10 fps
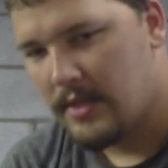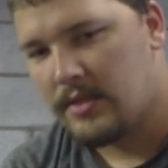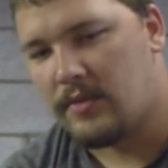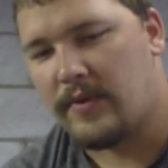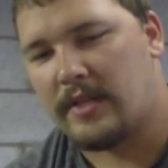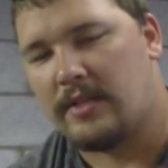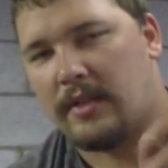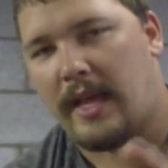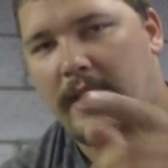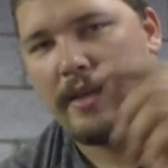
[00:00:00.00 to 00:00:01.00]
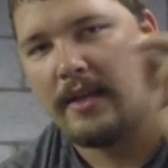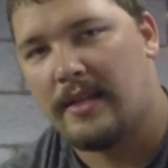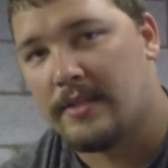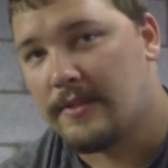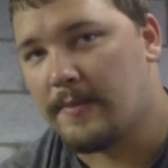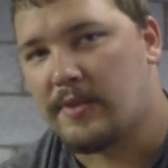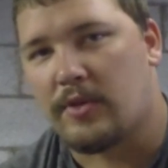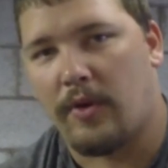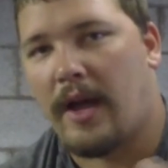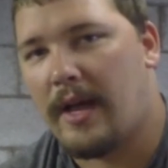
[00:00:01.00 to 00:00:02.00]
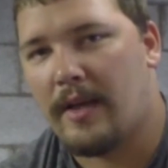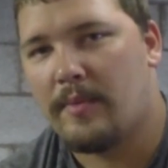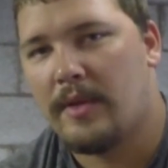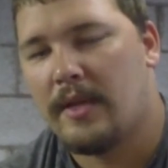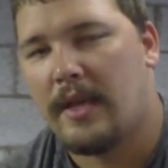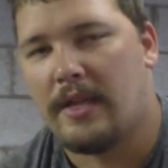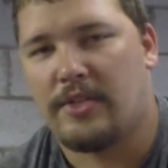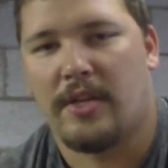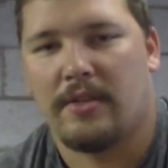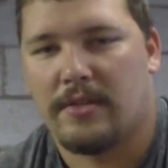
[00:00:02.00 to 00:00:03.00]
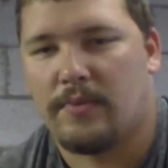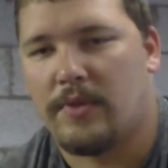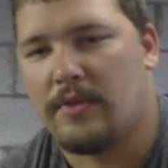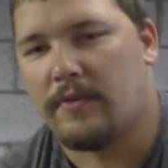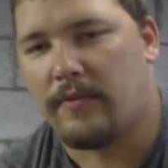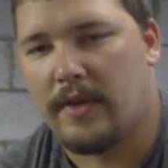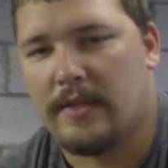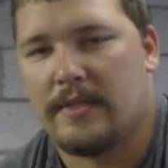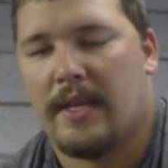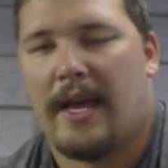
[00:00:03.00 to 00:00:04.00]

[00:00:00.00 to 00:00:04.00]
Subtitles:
don't forget to like, subscribe, and share this with your friends.